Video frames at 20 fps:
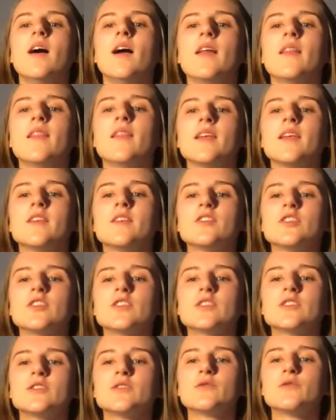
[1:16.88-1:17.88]
And then
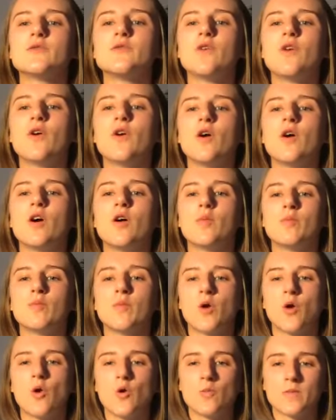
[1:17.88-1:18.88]
just for a
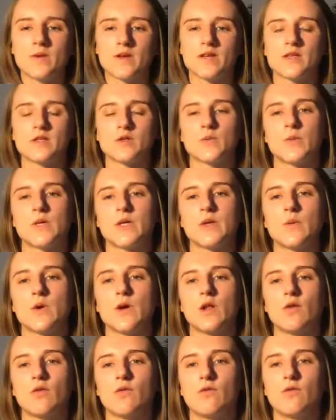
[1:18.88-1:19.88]
moment, we
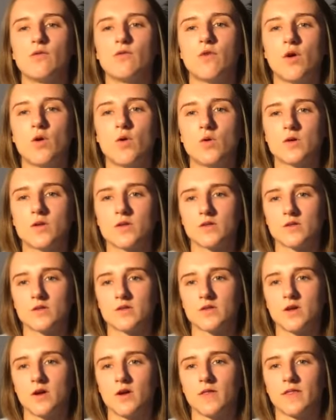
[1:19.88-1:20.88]
will
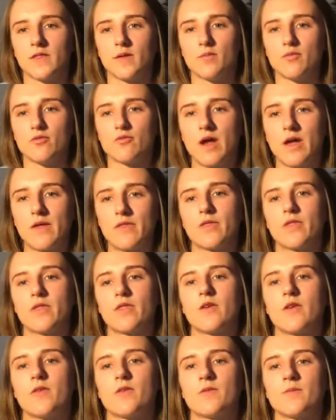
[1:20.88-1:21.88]
focus on the breath.
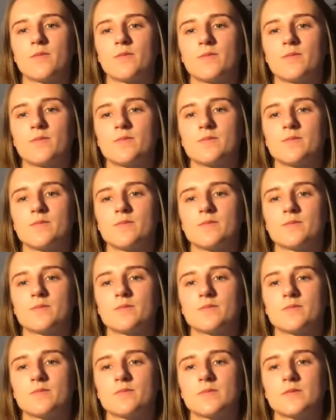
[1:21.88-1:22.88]

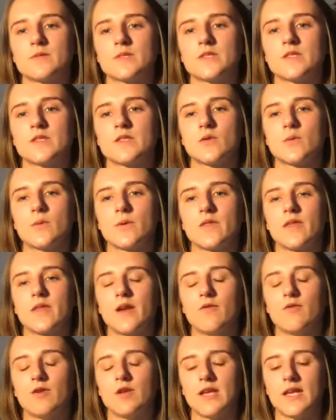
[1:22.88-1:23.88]
So with
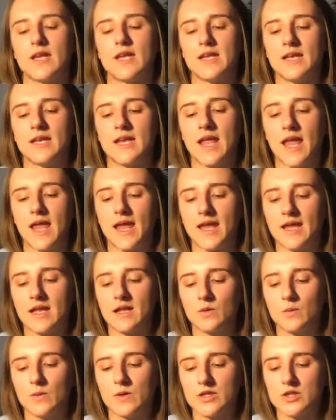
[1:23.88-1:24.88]
every
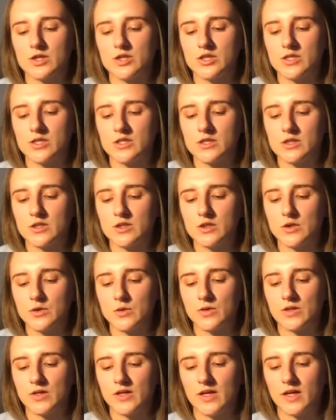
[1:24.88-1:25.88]
inhale, we just
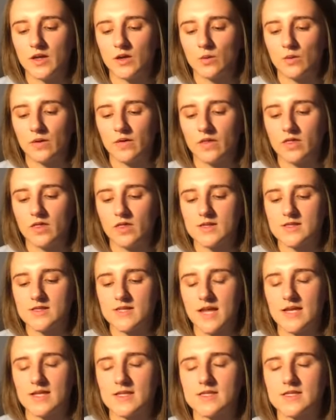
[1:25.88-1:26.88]
tune in with the
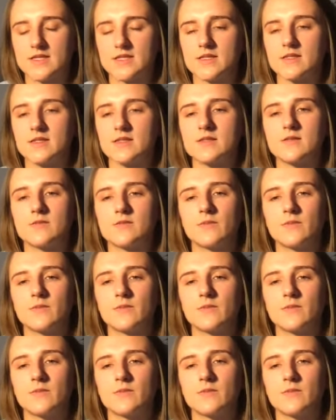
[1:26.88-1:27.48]
senses.